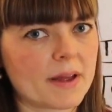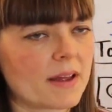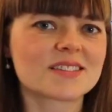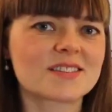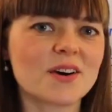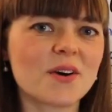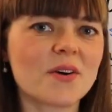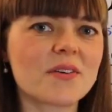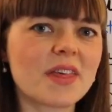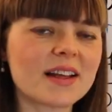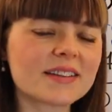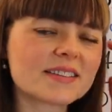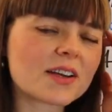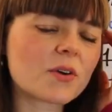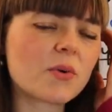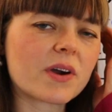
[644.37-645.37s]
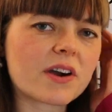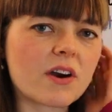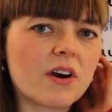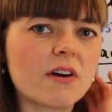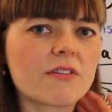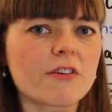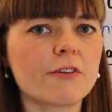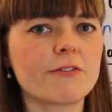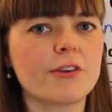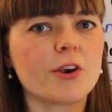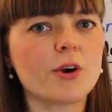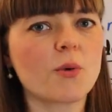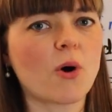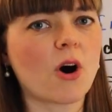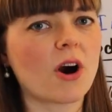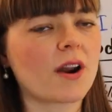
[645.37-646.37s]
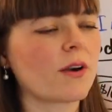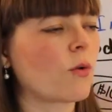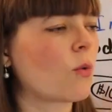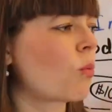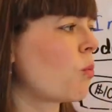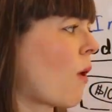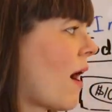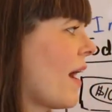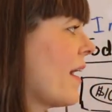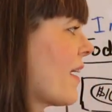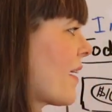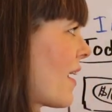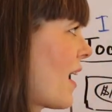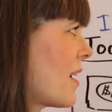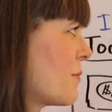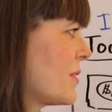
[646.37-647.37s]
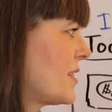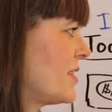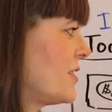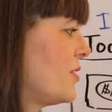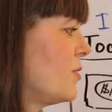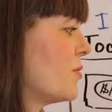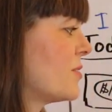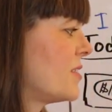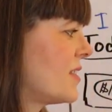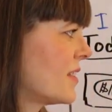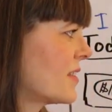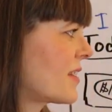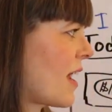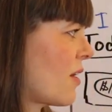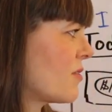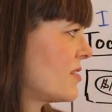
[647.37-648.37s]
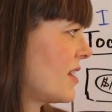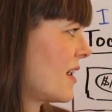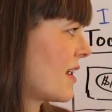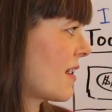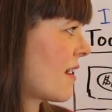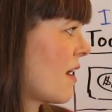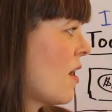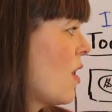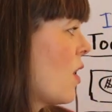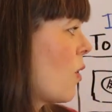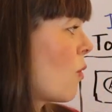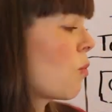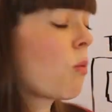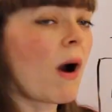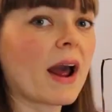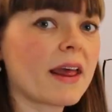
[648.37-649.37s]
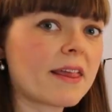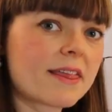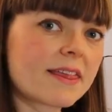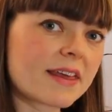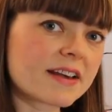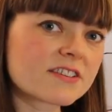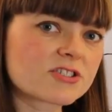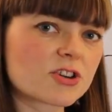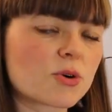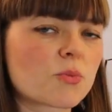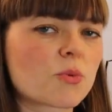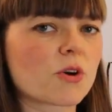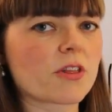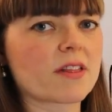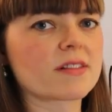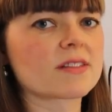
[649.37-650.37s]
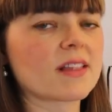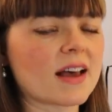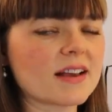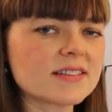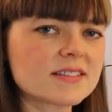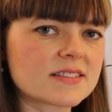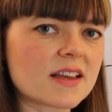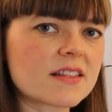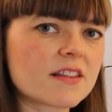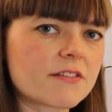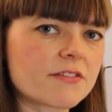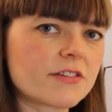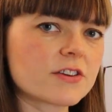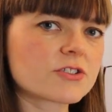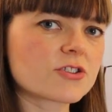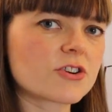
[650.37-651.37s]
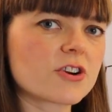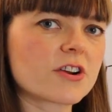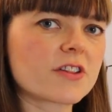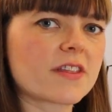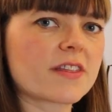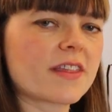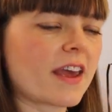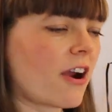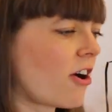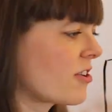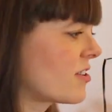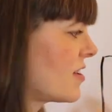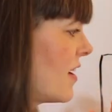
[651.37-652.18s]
So that's a quick overview on why economists use discounting, why things are worth less in the future than they are